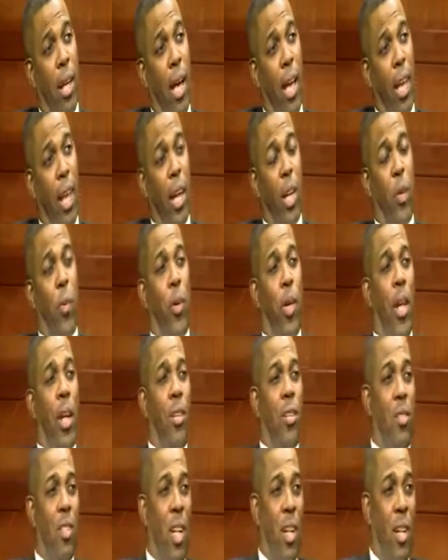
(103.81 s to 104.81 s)
I like the way that
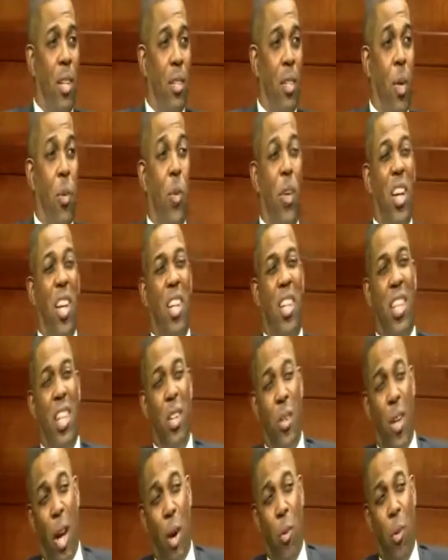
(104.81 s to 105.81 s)
sounds. I want
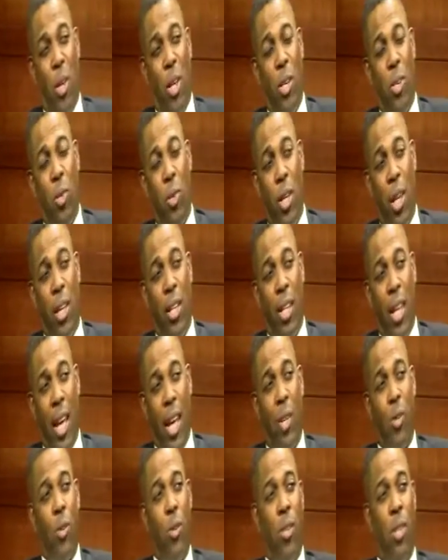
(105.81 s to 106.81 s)
to do that
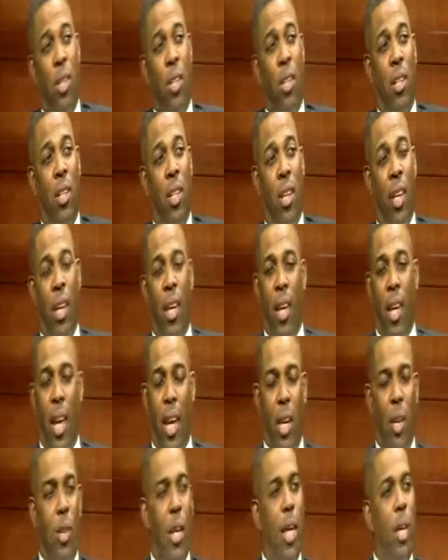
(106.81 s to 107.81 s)
dance routine.
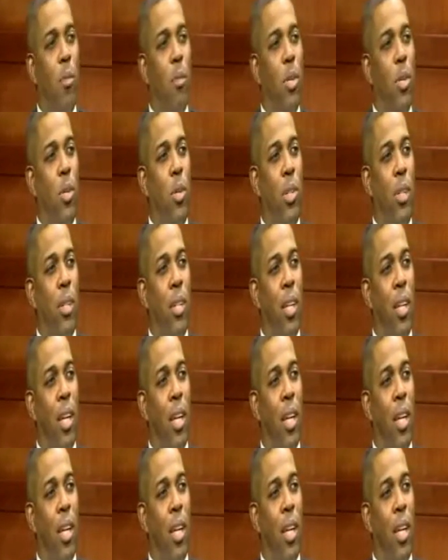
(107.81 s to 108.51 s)
And you let them do it.